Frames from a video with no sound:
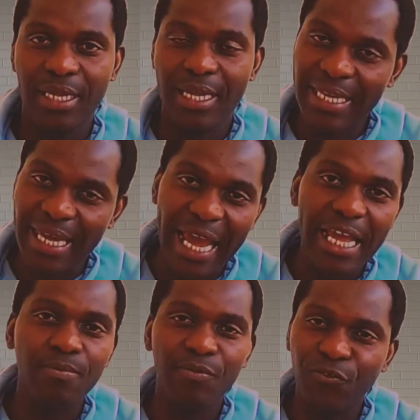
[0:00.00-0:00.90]
came
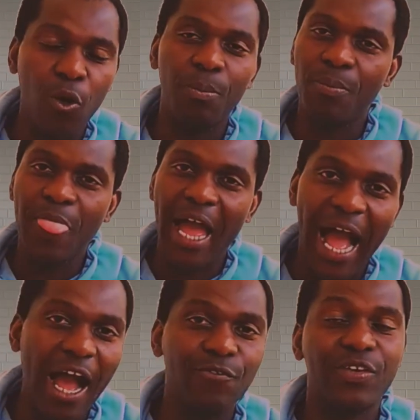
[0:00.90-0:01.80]
from
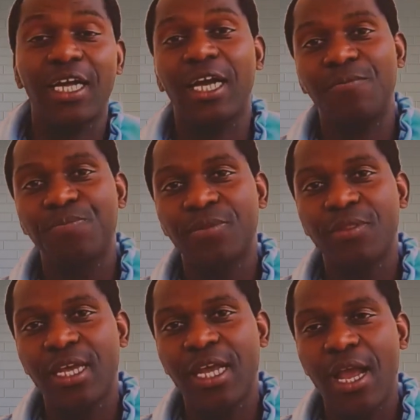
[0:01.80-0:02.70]
Africa.
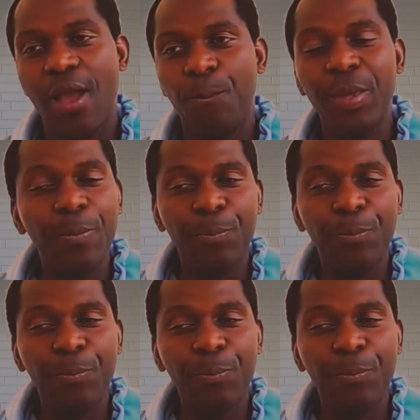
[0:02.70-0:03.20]
People